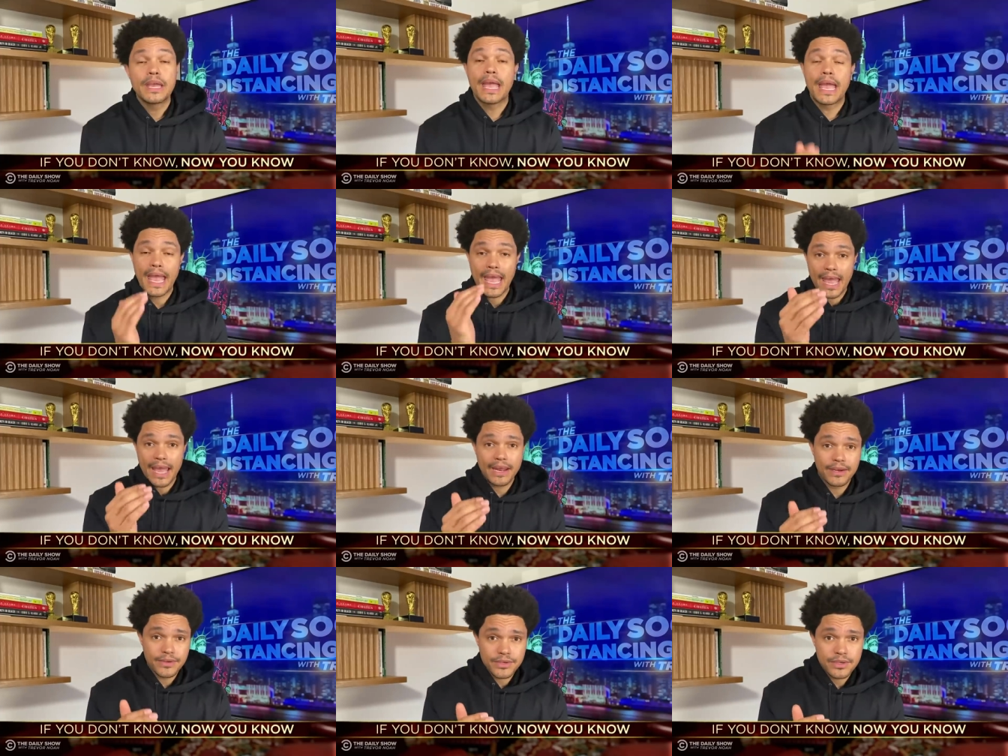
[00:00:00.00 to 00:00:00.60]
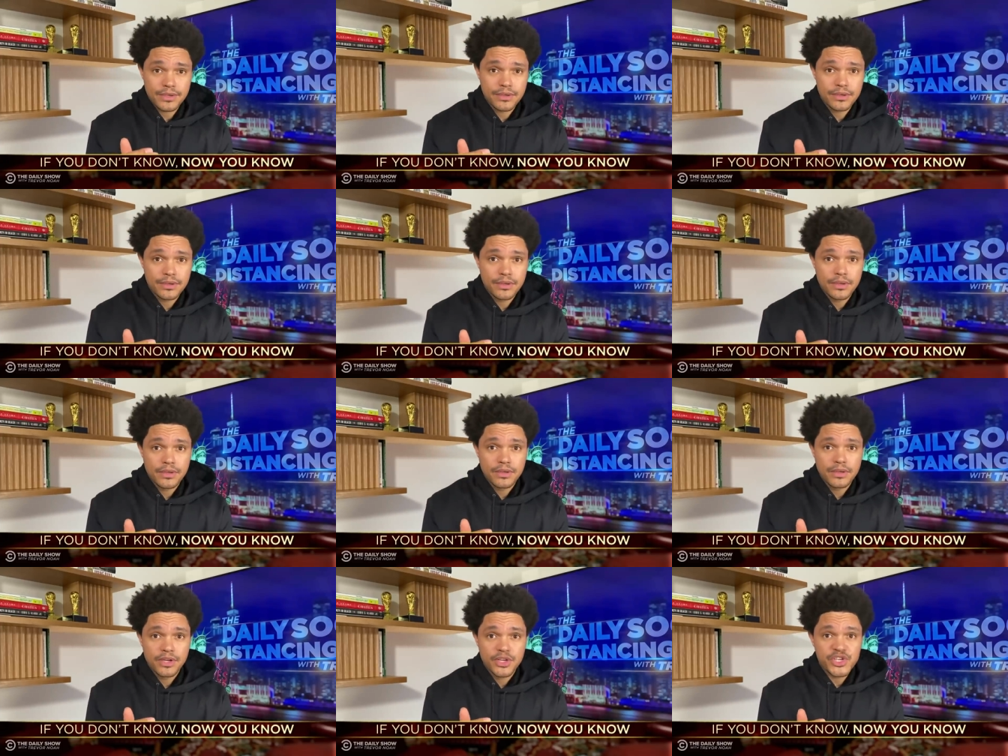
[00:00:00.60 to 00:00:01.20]
And
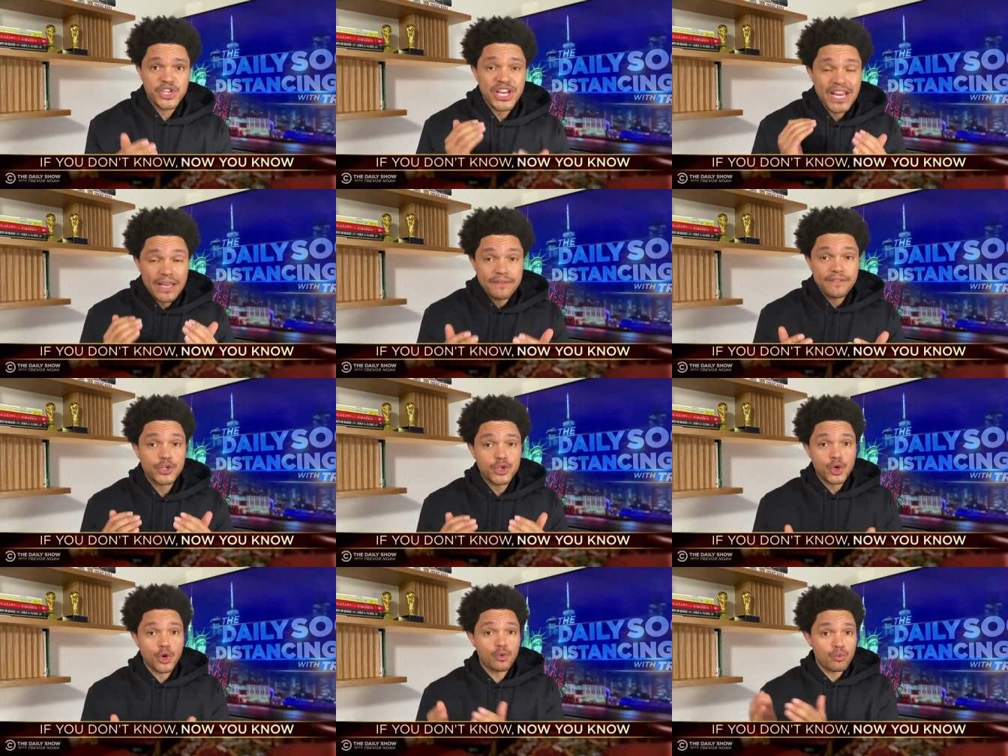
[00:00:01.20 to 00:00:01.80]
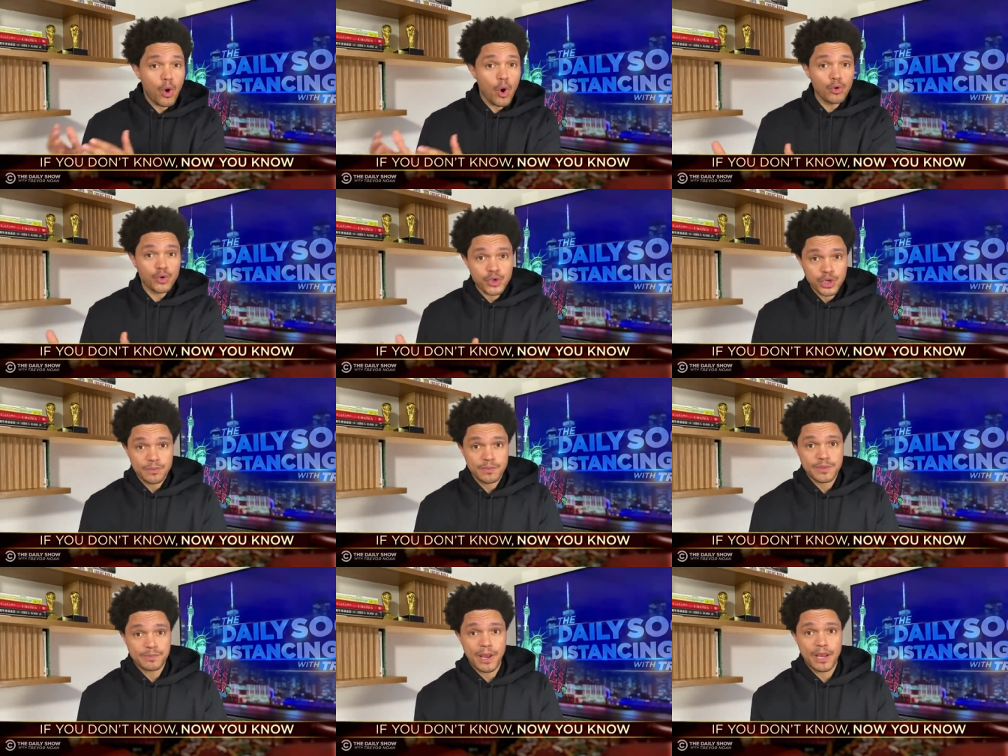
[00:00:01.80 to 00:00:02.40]
she even took road
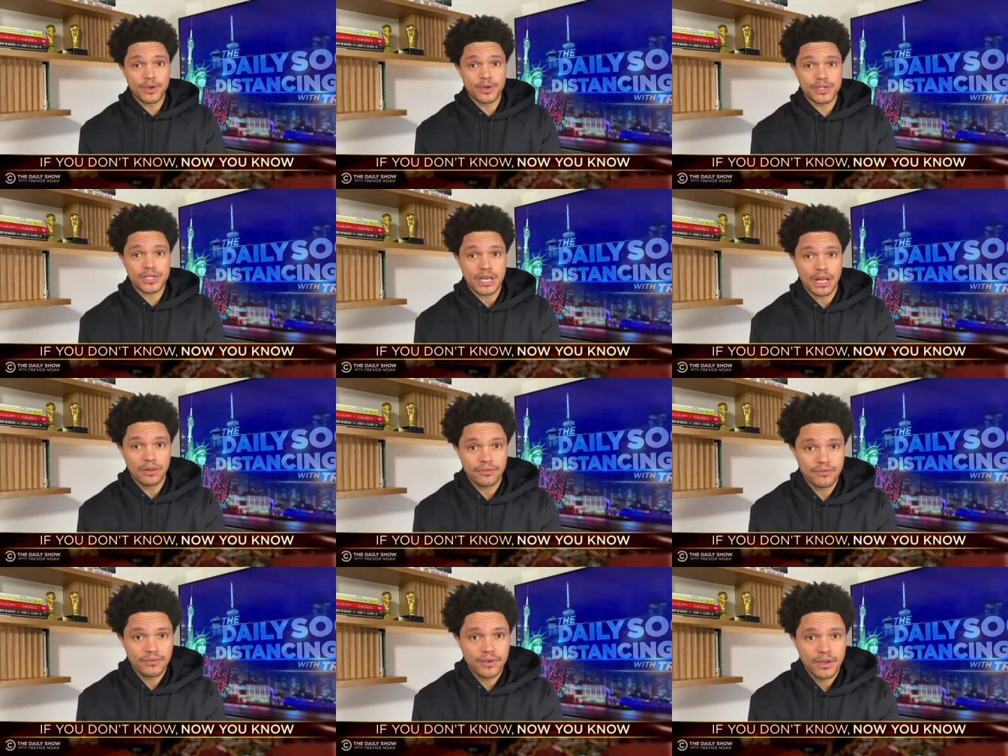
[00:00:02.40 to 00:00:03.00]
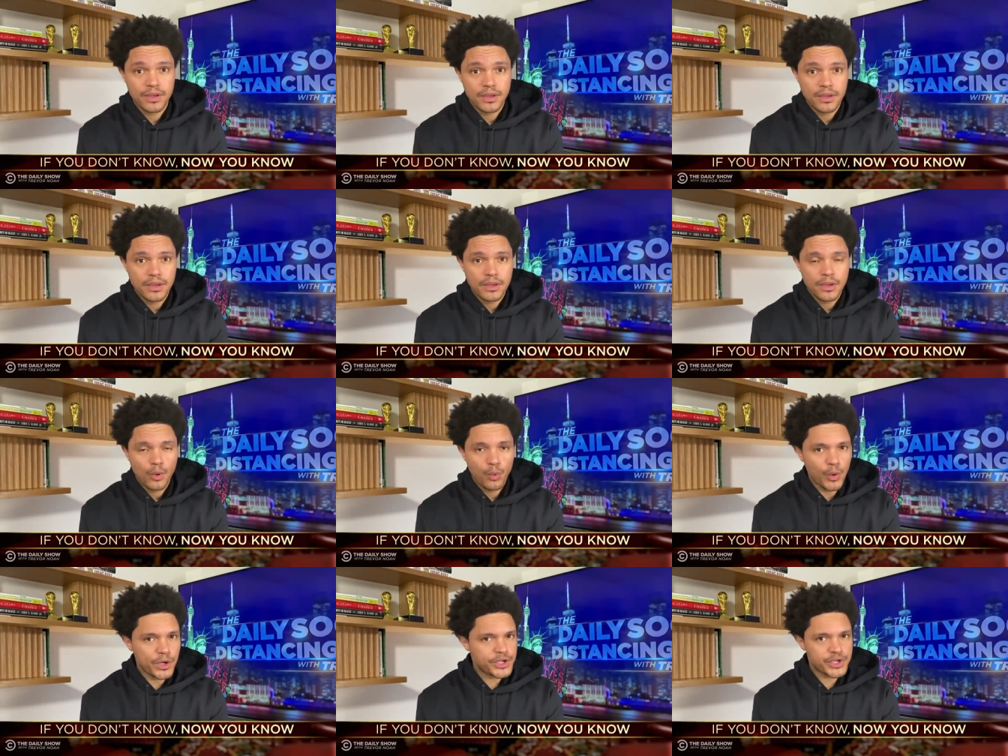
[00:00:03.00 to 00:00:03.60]
trips by herself,
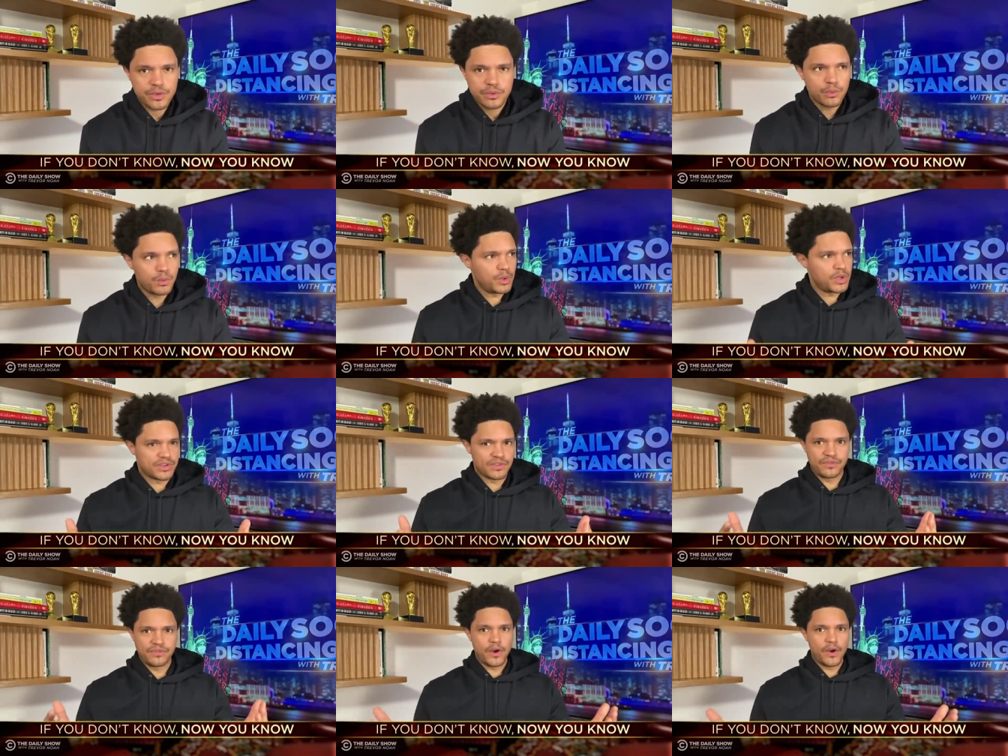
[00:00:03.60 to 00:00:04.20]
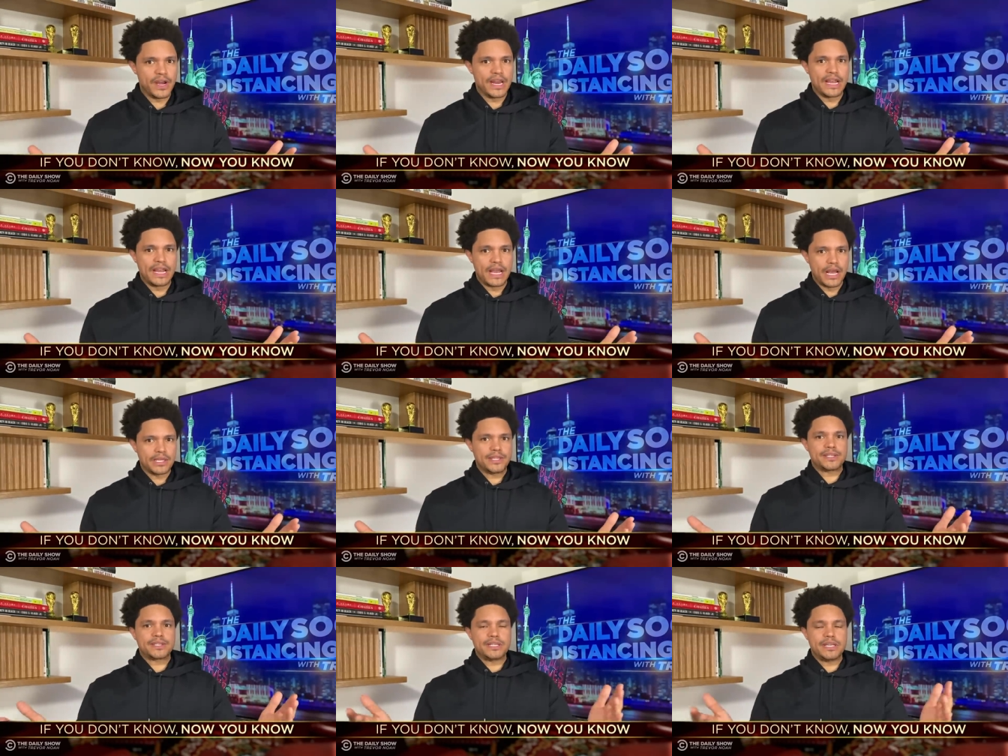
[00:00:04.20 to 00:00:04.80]
which was very
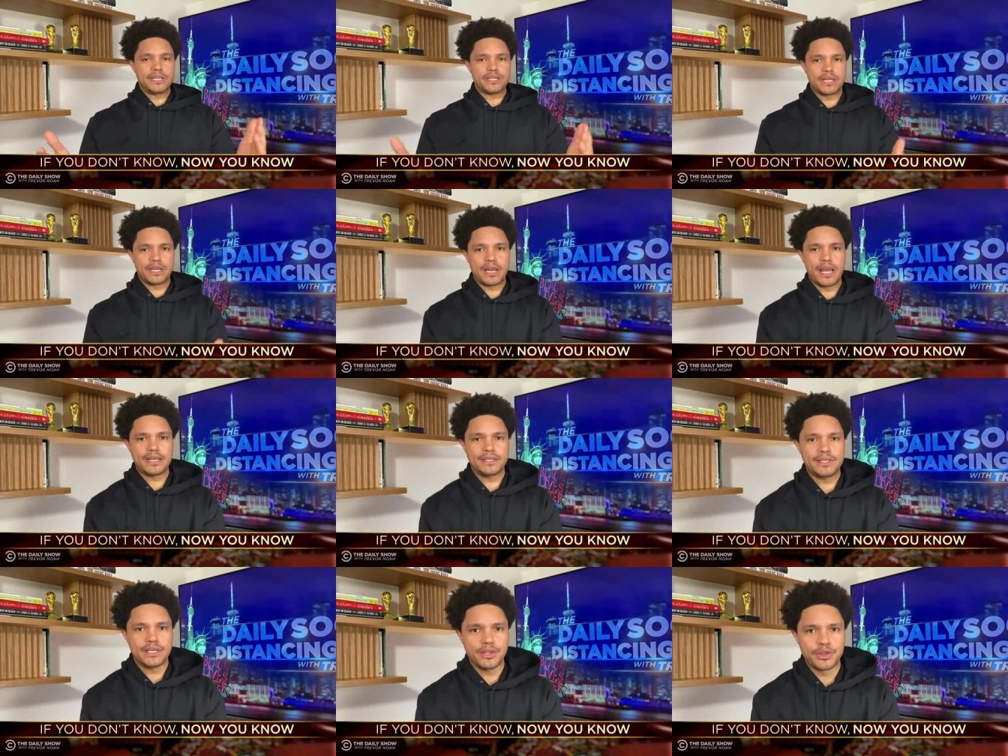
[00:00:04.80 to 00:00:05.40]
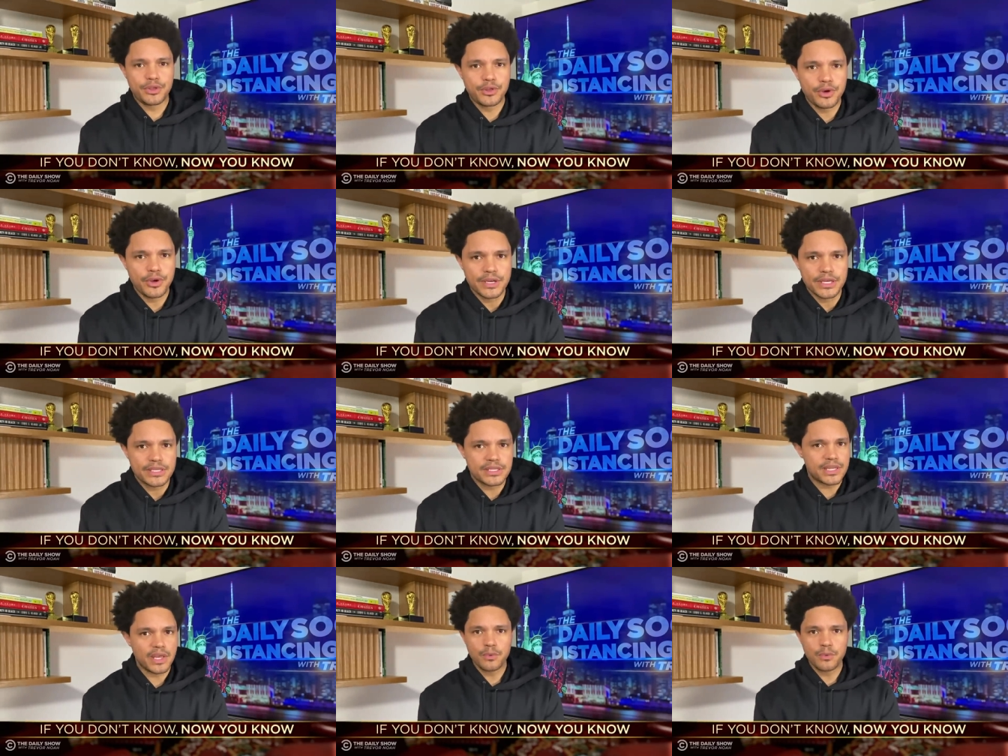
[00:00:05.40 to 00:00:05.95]
gutsy in the 1930s.